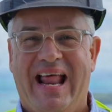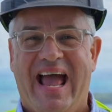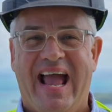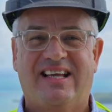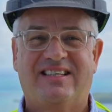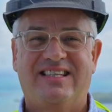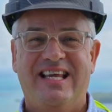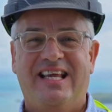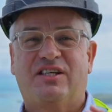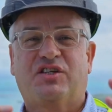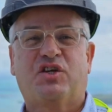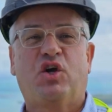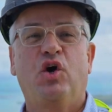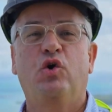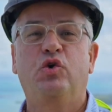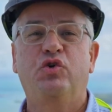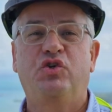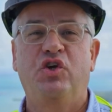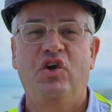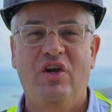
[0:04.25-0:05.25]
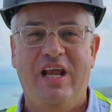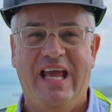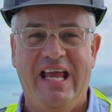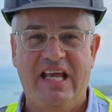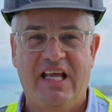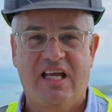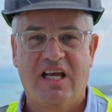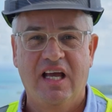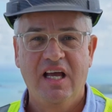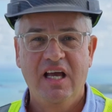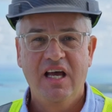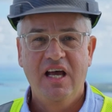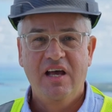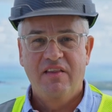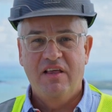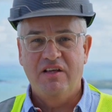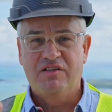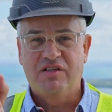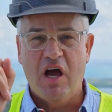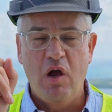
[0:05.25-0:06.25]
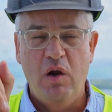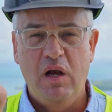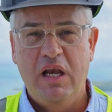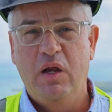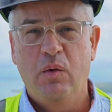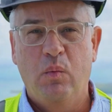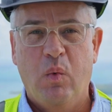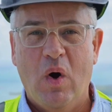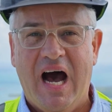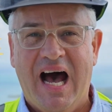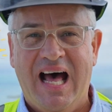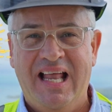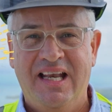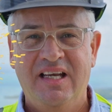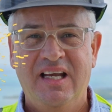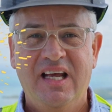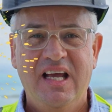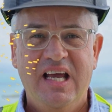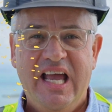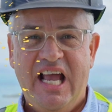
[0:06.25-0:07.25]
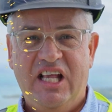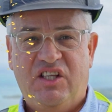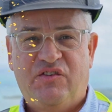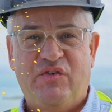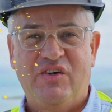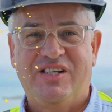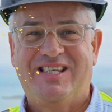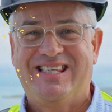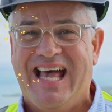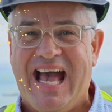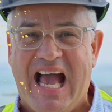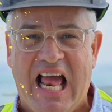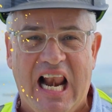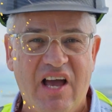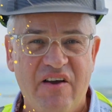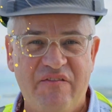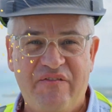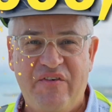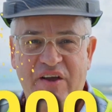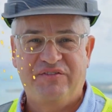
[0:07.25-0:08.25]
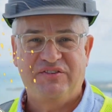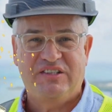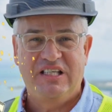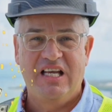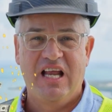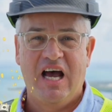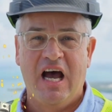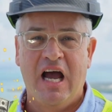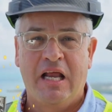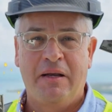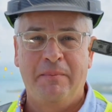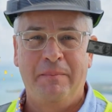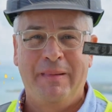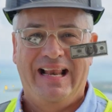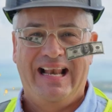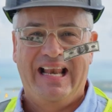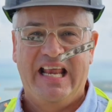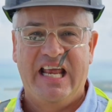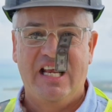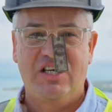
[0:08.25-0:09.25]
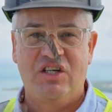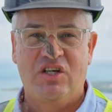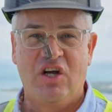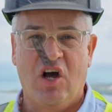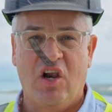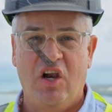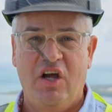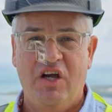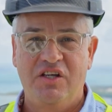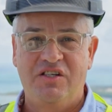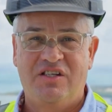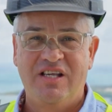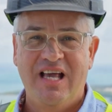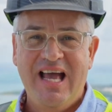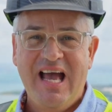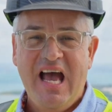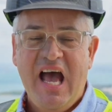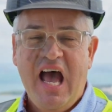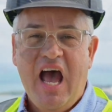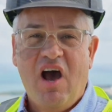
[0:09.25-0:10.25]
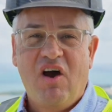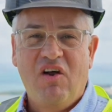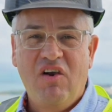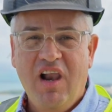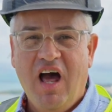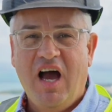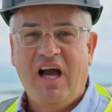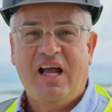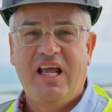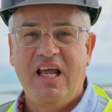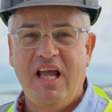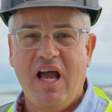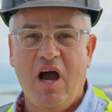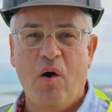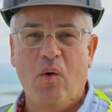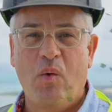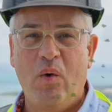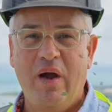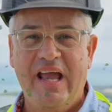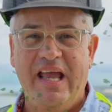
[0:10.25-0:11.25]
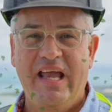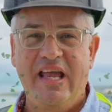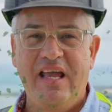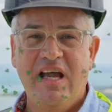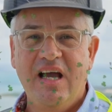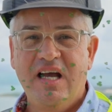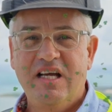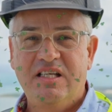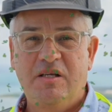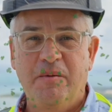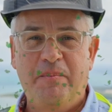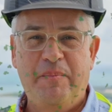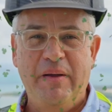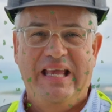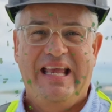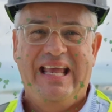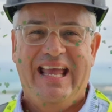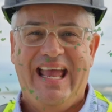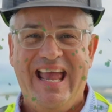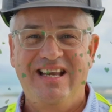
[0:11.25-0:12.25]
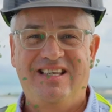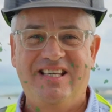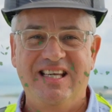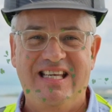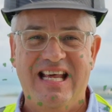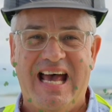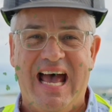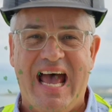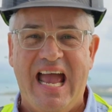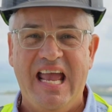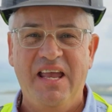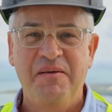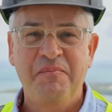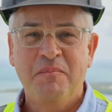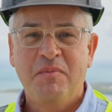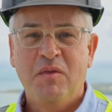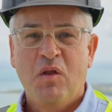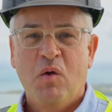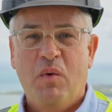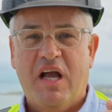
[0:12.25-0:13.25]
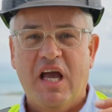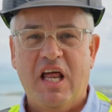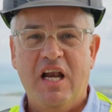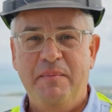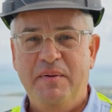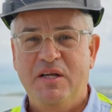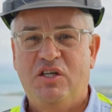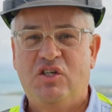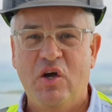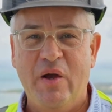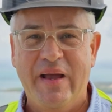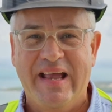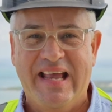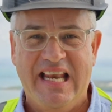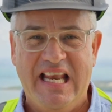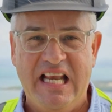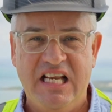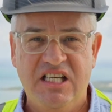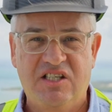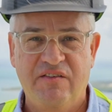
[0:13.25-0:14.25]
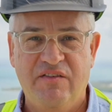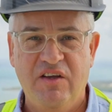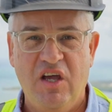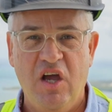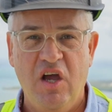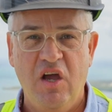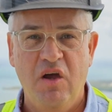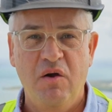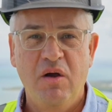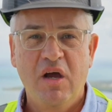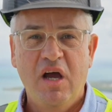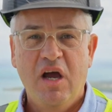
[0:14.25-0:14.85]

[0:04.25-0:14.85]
X. It's called Unique. There's only one. It's for sale at $59 million. How lucky are we to be here today? We're going to be doing an interview